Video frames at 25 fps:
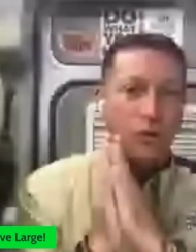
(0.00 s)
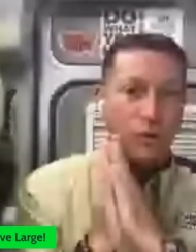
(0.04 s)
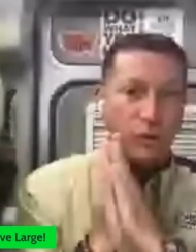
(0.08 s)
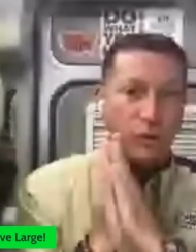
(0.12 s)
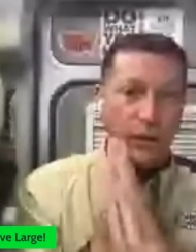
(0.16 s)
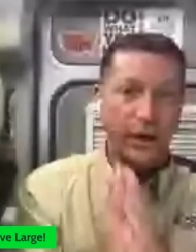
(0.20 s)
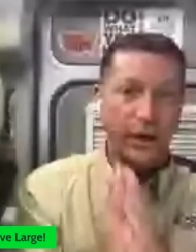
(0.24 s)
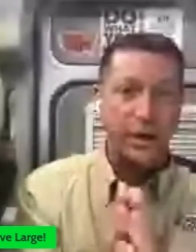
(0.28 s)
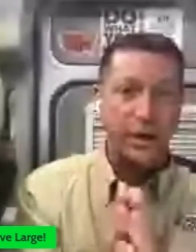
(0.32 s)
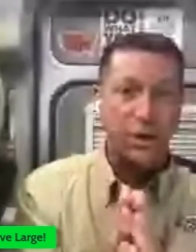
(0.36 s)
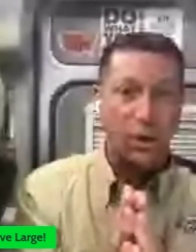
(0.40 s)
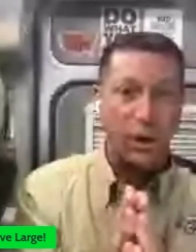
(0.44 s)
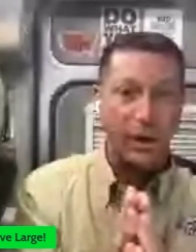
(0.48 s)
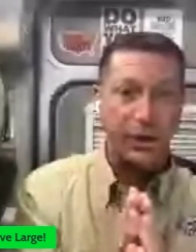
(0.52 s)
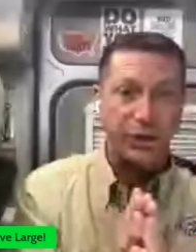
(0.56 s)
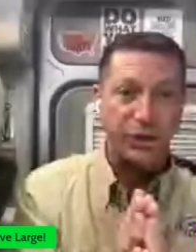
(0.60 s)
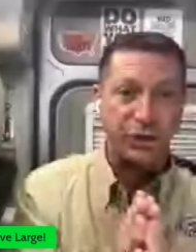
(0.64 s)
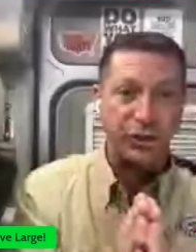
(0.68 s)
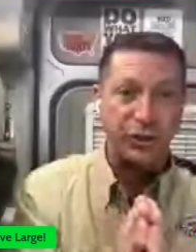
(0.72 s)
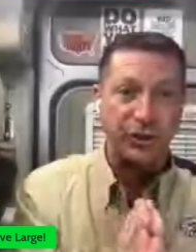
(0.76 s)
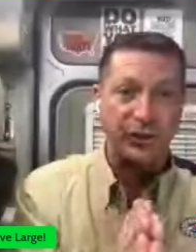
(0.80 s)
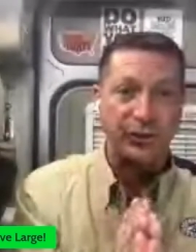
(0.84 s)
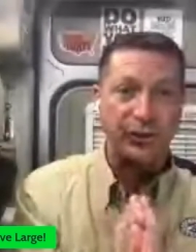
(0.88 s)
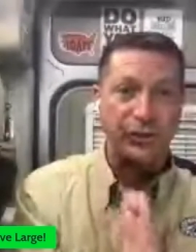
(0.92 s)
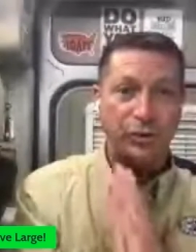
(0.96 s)
Great
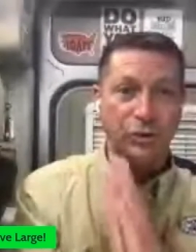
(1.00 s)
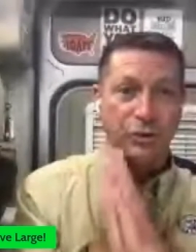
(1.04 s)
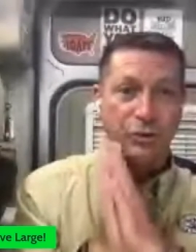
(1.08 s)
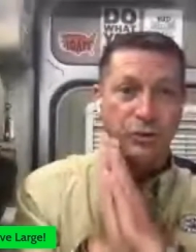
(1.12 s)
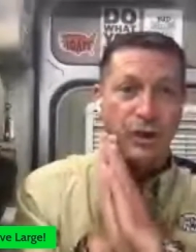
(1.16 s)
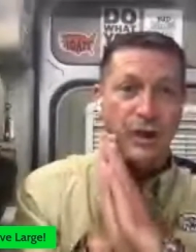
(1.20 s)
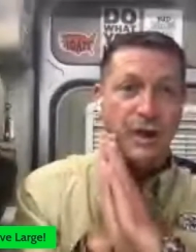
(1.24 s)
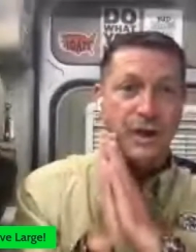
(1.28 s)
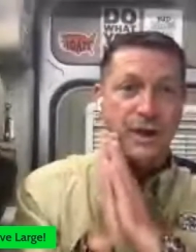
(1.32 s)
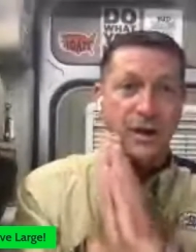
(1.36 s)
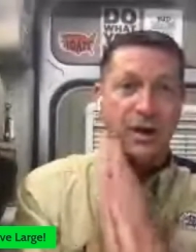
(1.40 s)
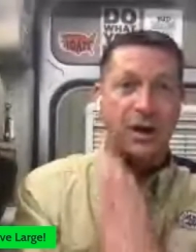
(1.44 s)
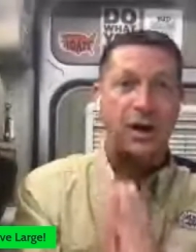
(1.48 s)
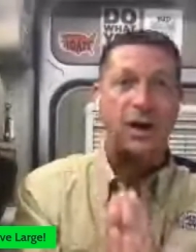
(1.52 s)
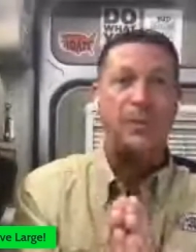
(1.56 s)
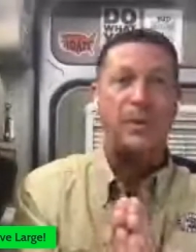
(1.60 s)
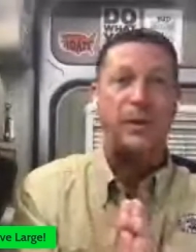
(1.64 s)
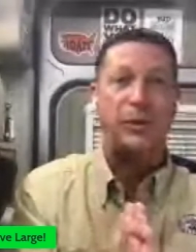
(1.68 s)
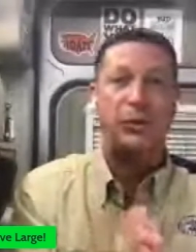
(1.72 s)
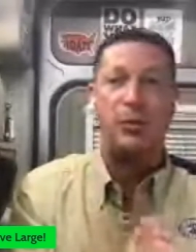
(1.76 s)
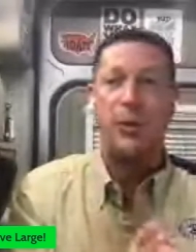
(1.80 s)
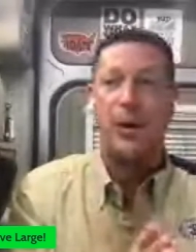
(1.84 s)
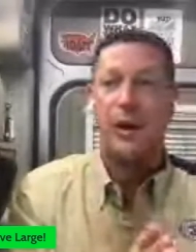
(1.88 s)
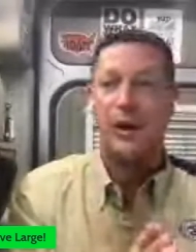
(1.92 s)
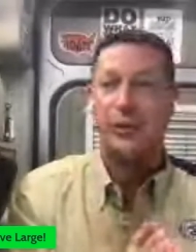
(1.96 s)
questions, great
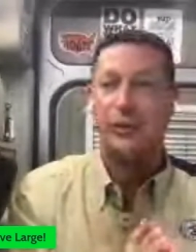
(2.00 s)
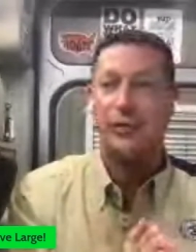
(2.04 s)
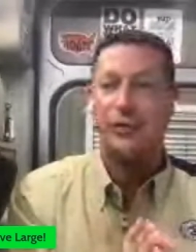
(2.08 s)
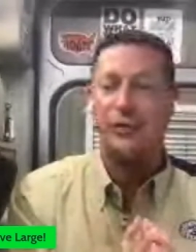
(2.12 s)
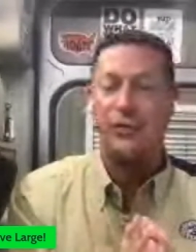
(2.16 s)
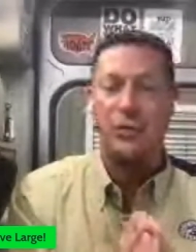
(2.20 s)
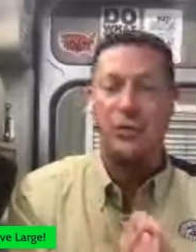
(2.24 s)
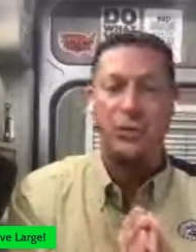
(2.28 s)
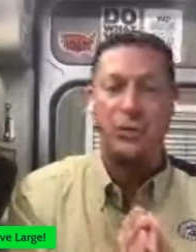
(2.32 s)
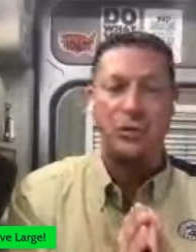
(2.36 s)
comments back and